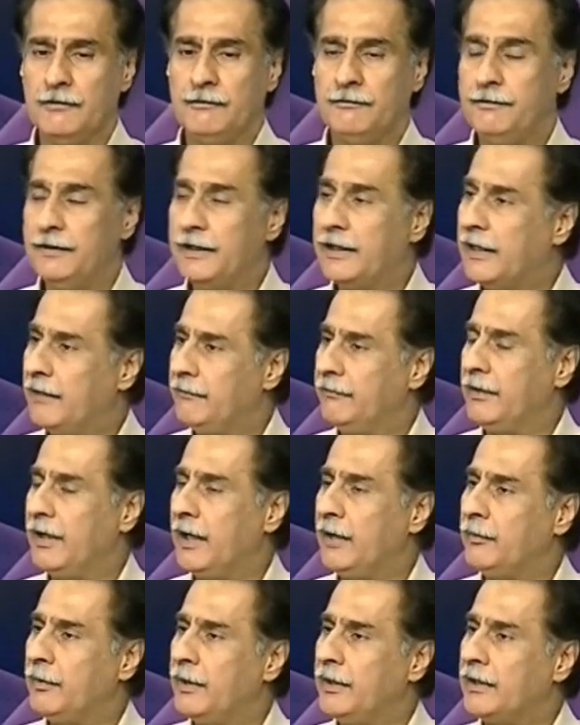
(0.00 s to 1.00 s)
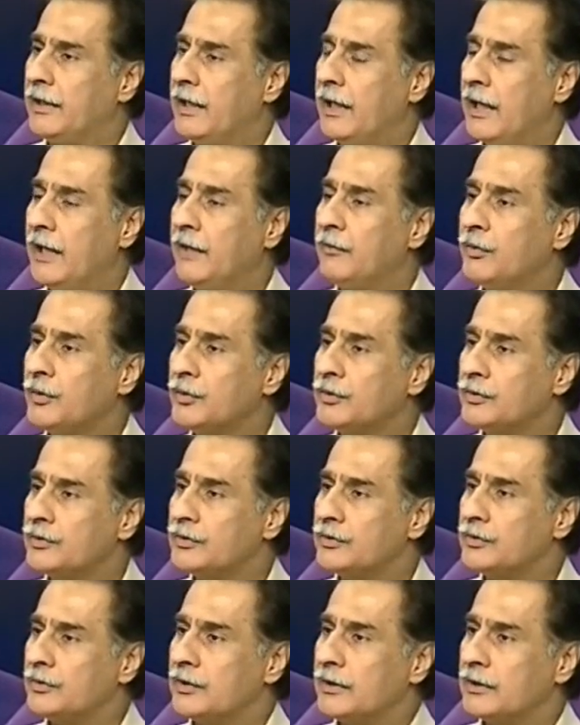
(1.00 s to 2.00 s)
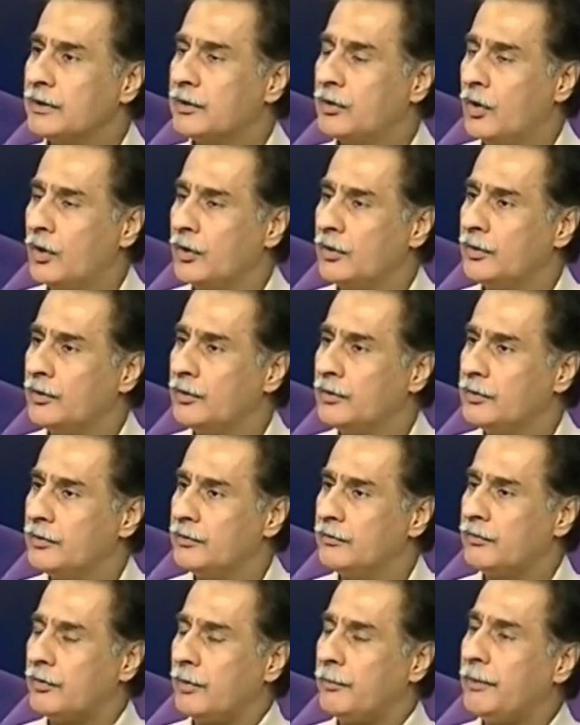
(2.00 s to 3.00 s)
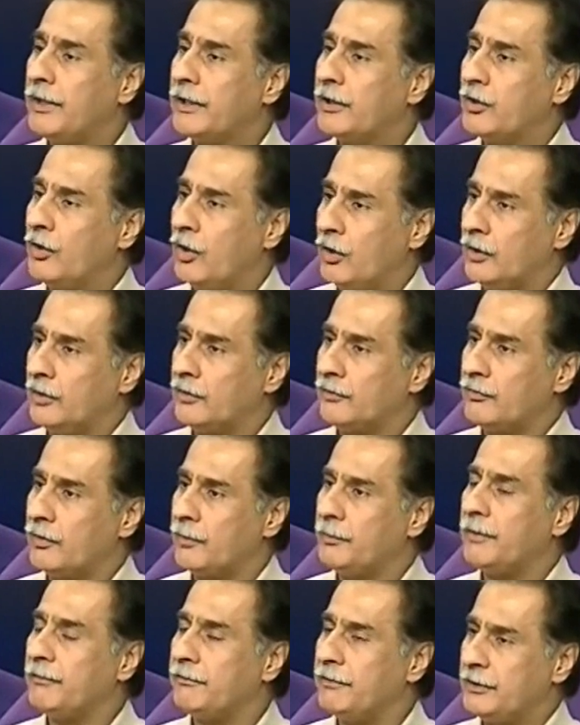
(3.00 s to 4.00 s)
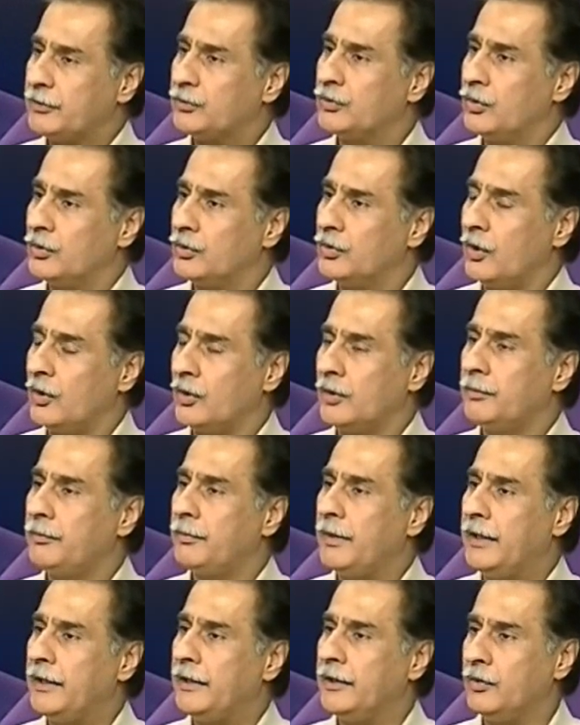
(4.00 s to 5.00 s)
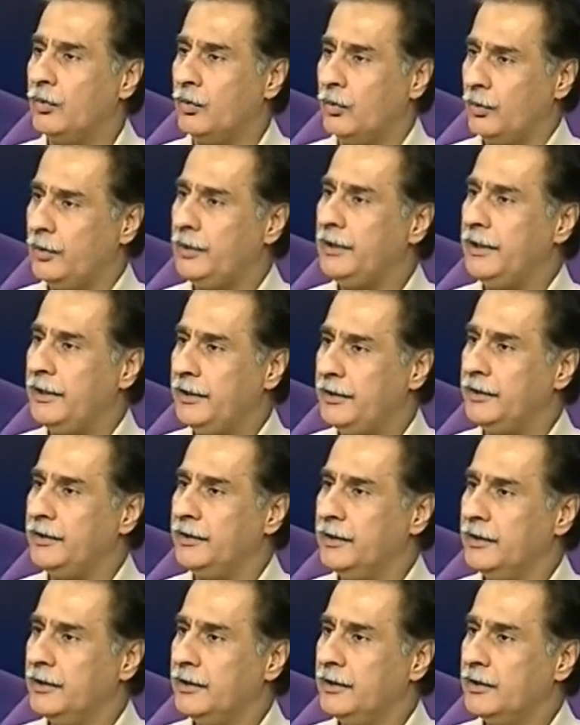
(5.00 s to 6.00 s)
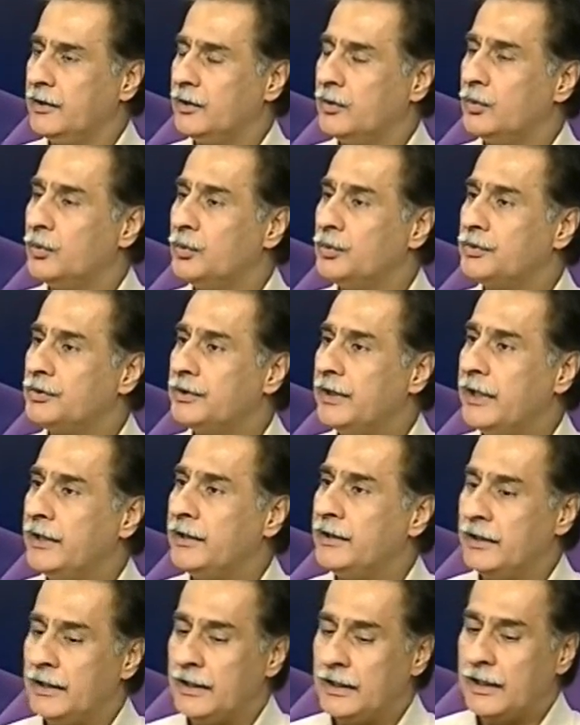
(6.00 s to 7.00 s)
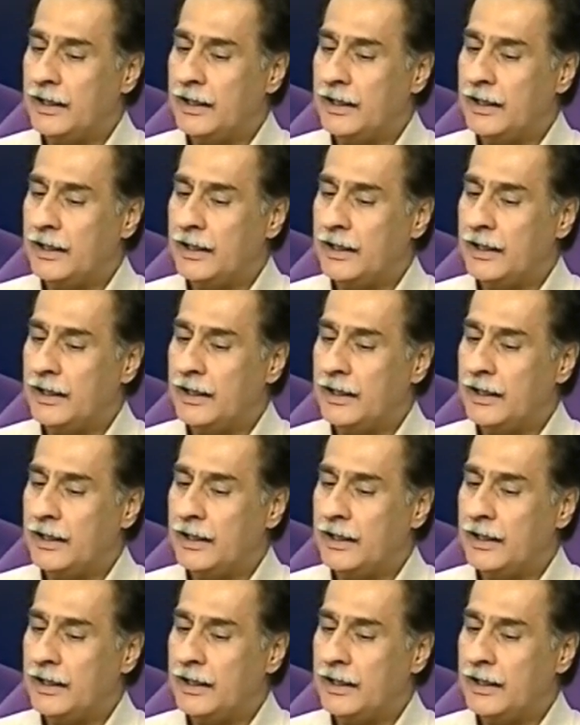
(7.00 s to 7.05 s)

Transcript: wherever I went, I was caught from my collar, from my waistcoat collar, by an old lady who said,